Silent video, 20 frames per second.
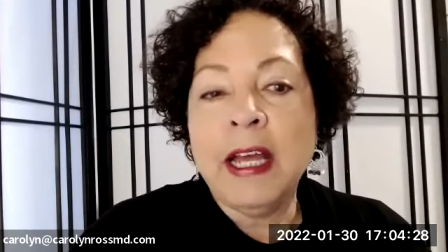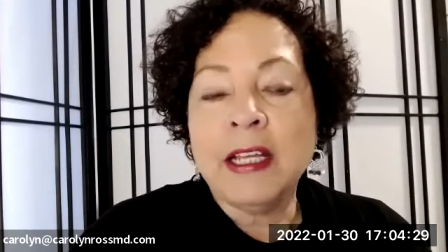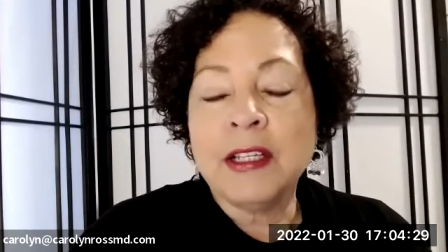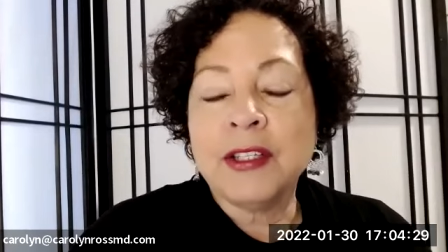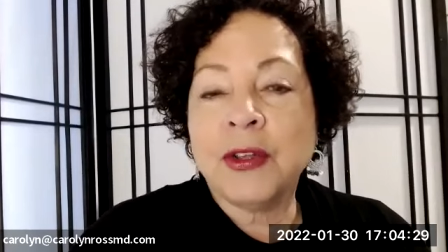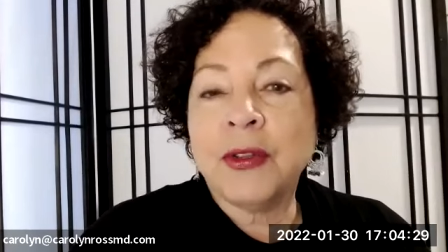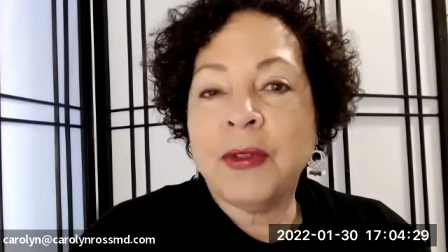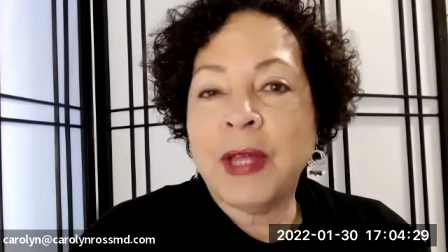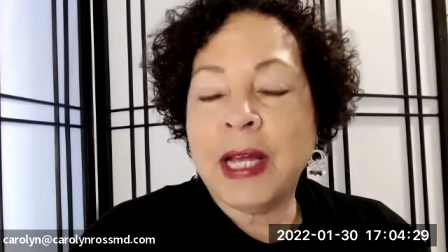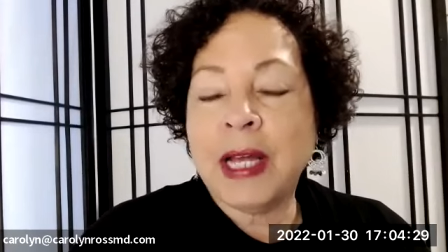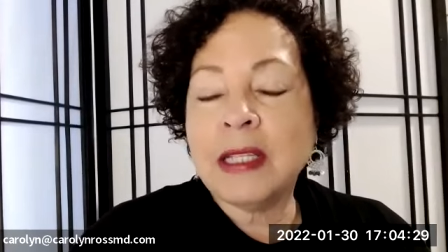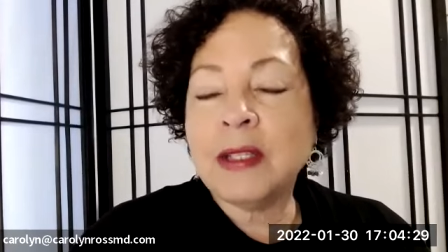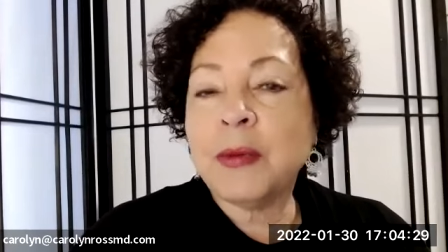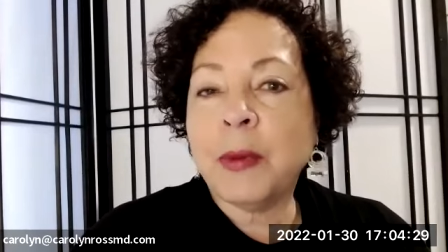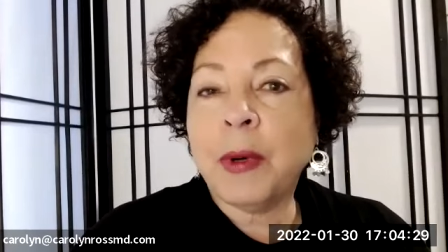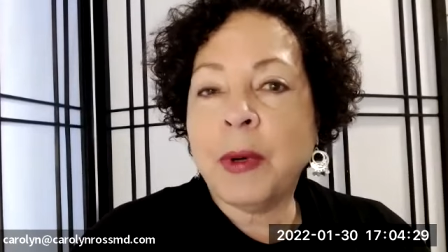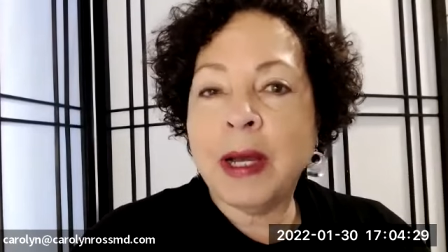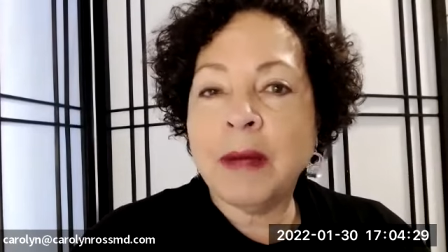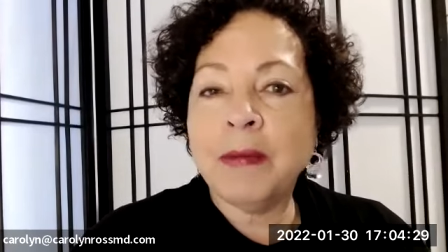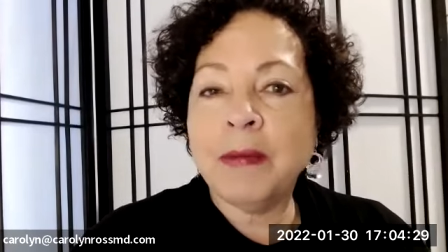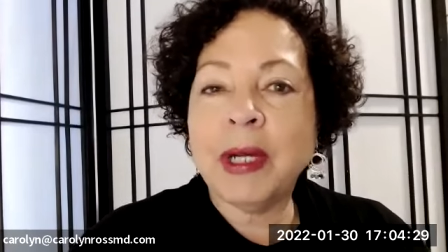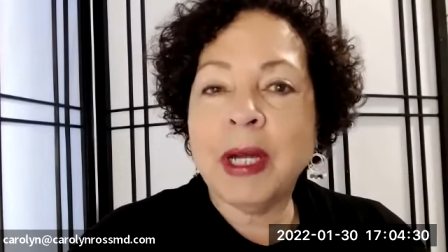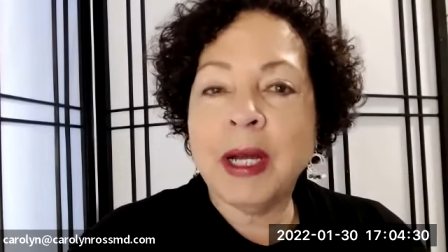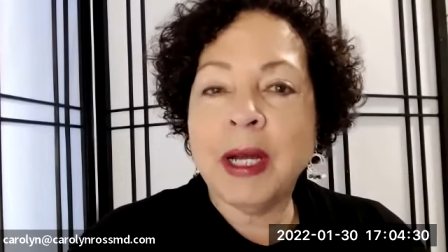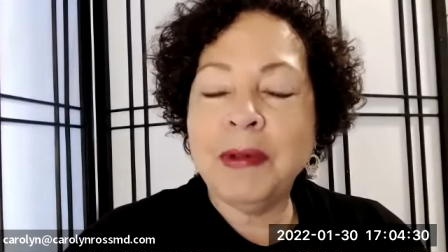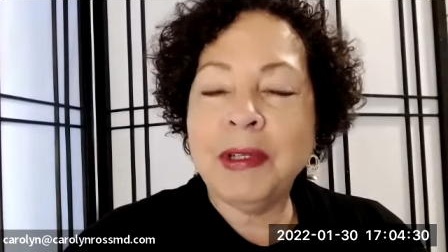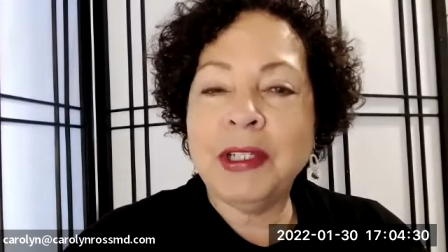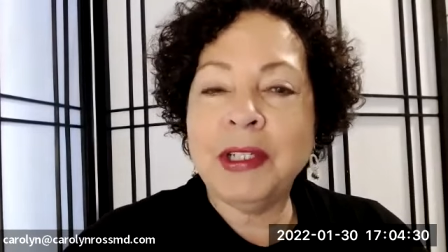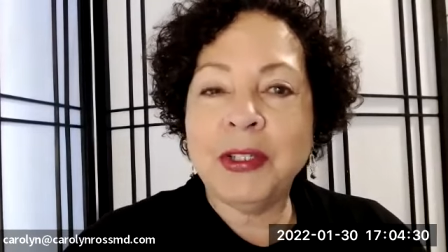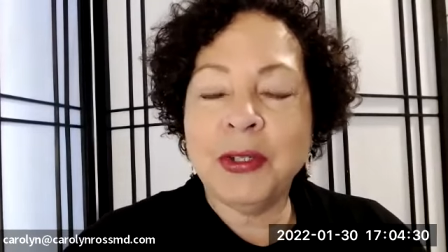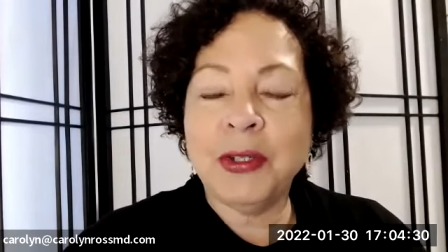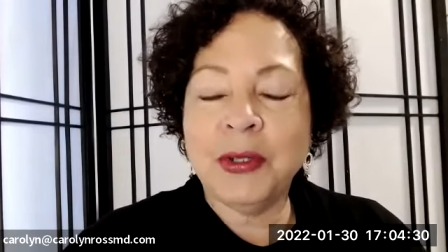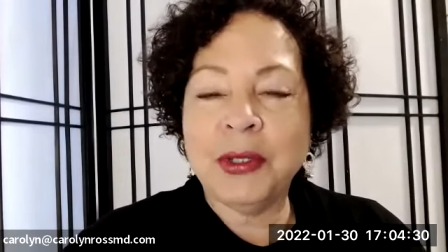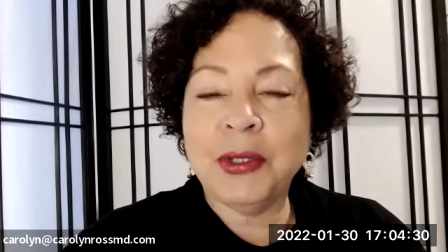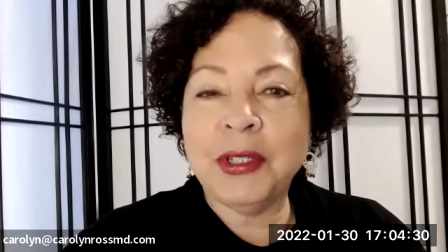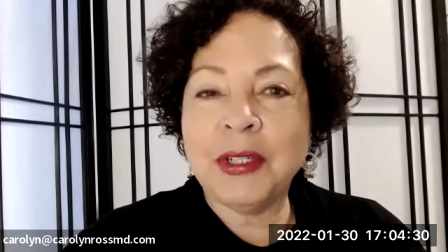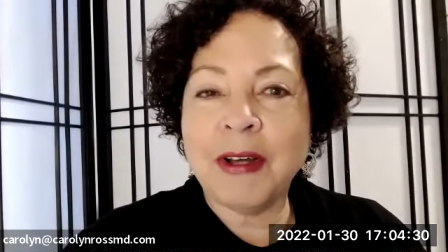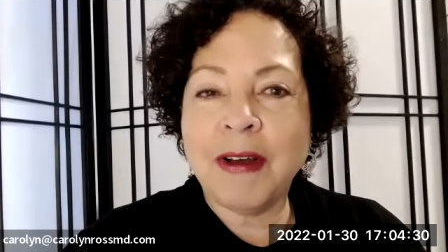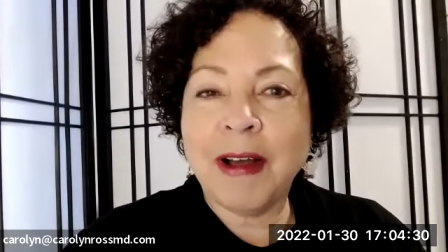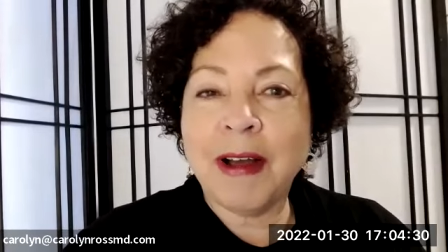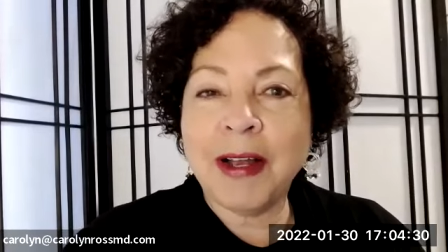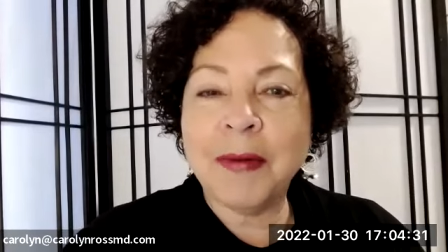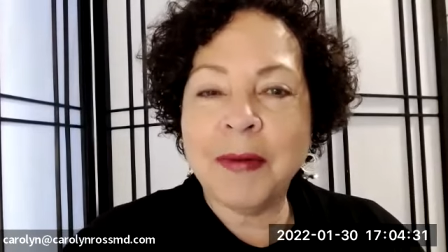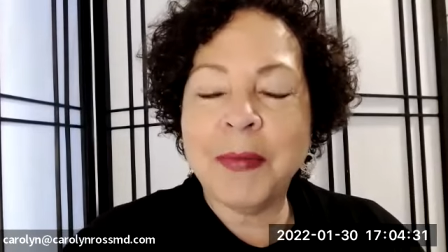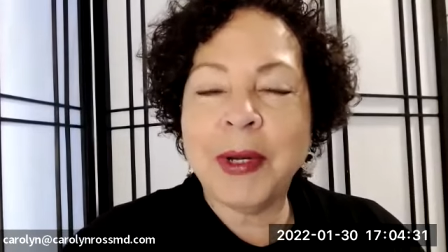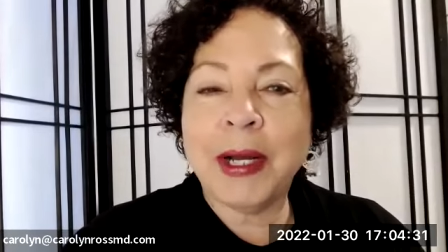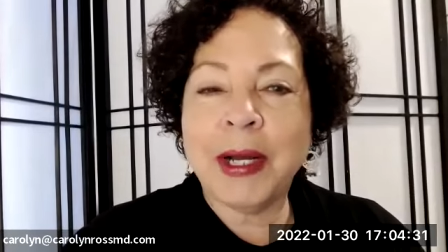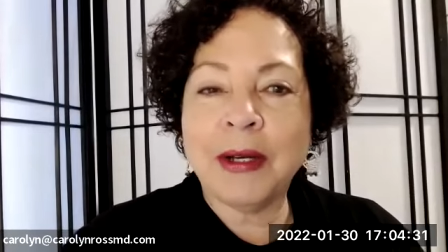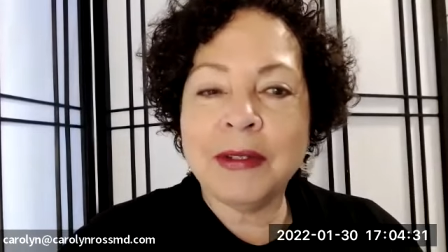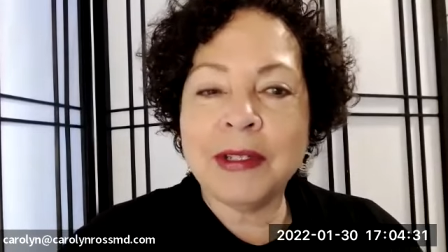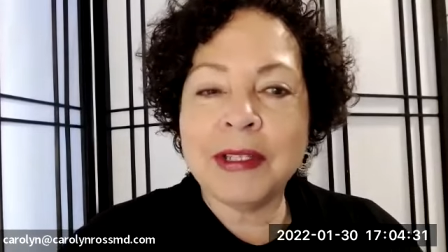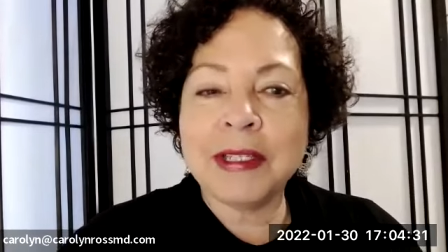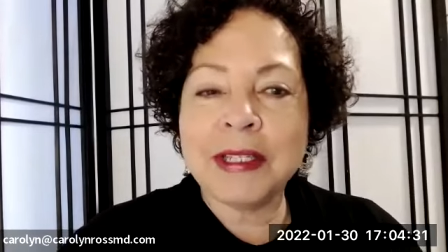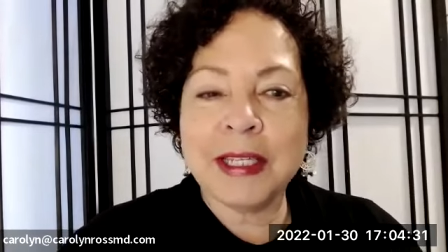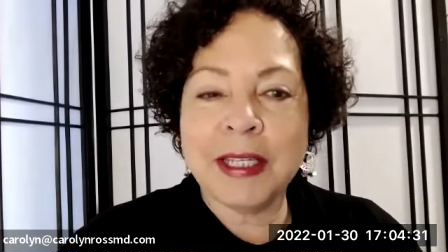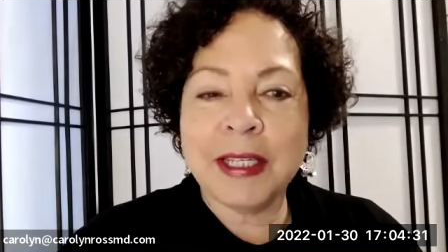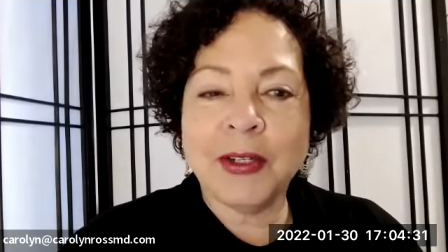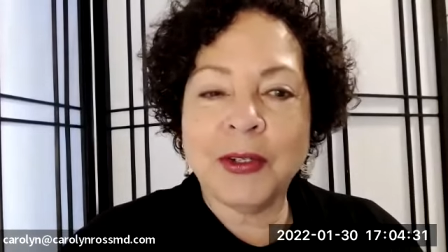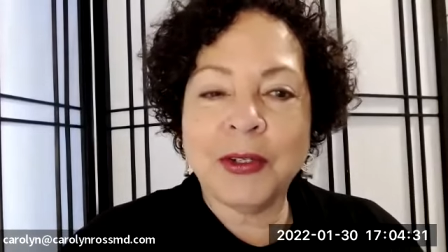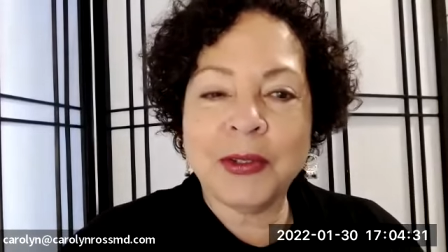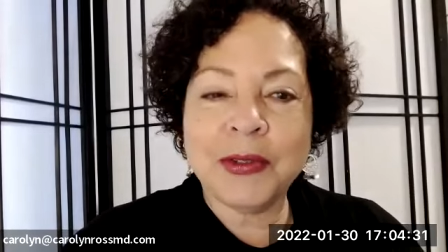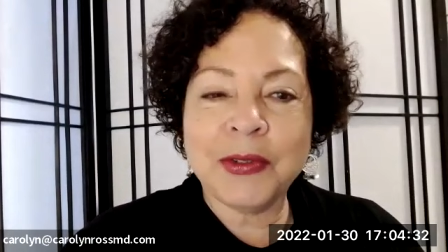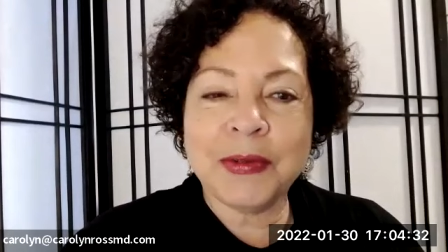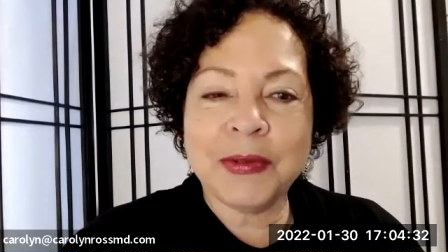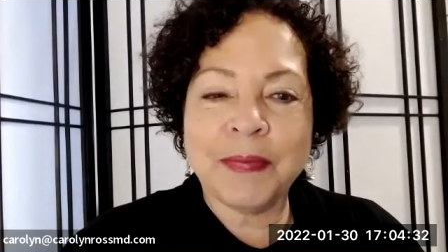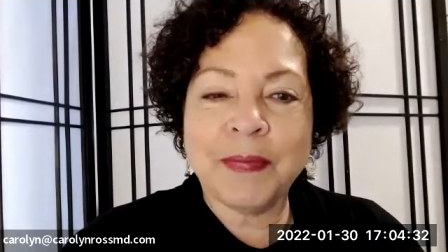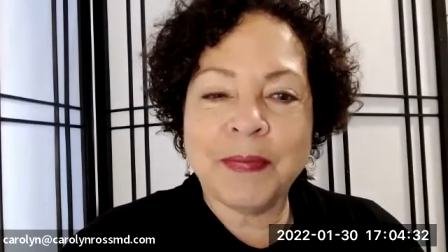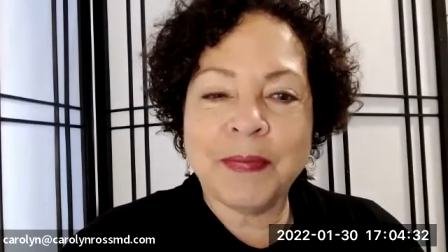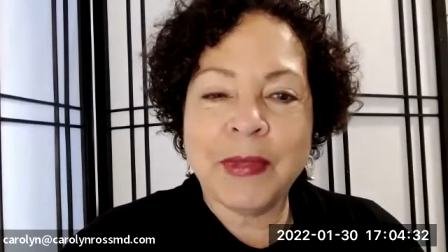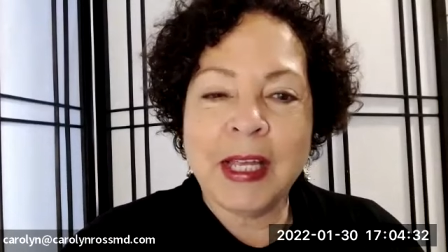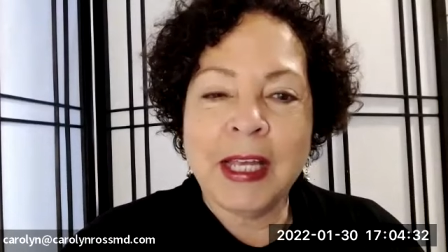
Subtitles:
So that's why I'm coming to you to talk about skills.